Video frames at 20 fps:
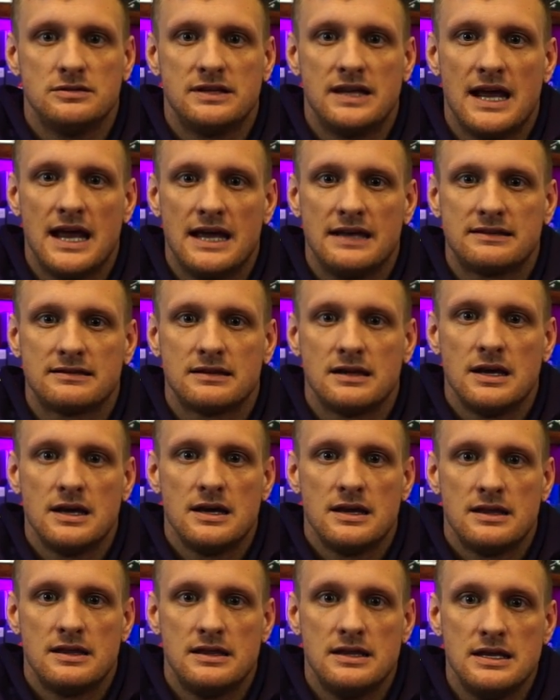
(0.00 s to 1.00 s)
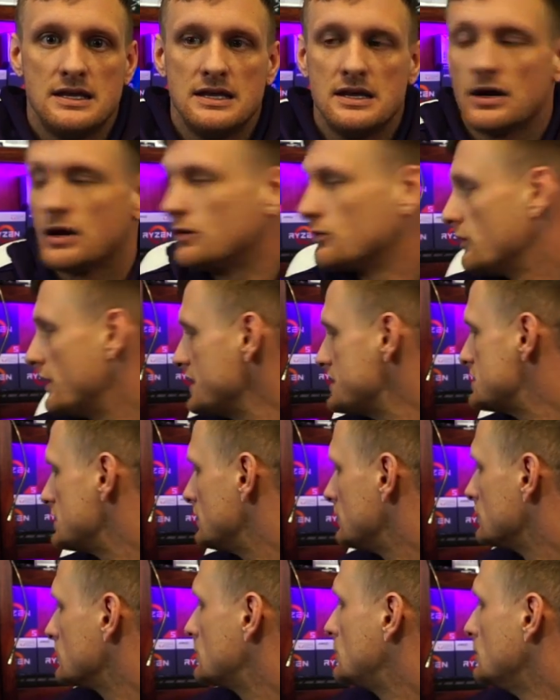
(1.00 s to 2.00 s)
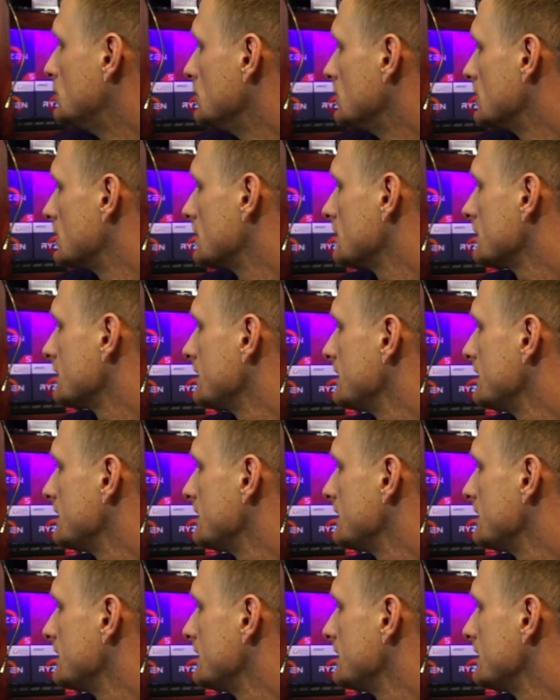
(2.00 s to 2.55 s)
get the original cooler,